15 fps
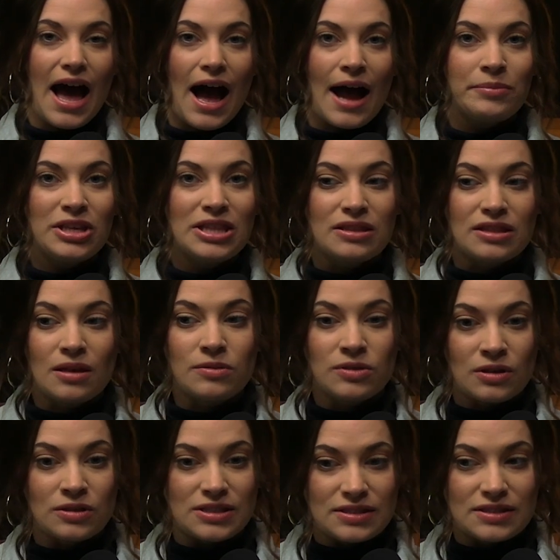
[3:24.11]
I mean,
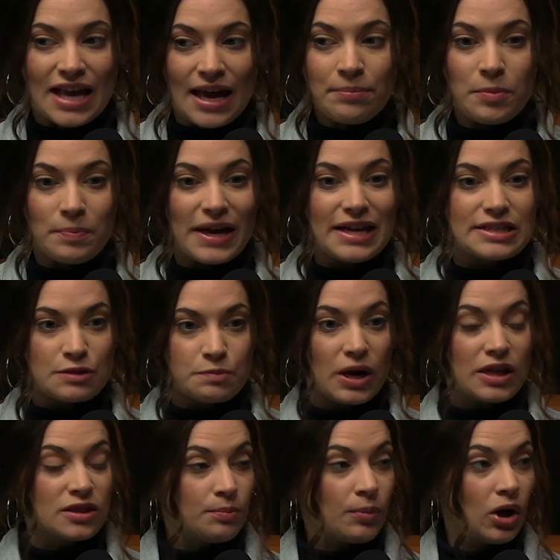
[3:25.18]
the Tampa Bay
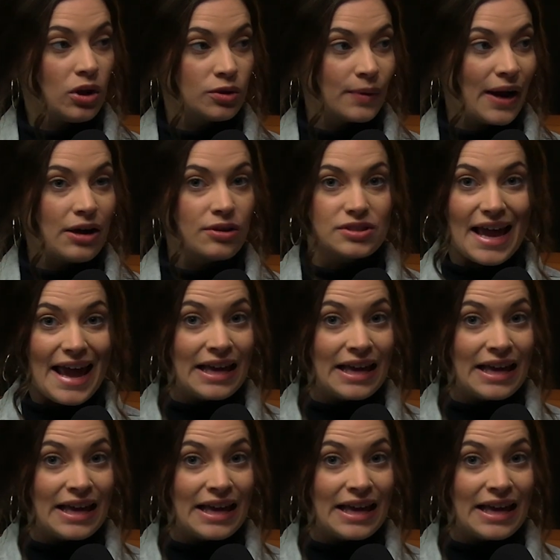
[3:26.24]
spread the ball around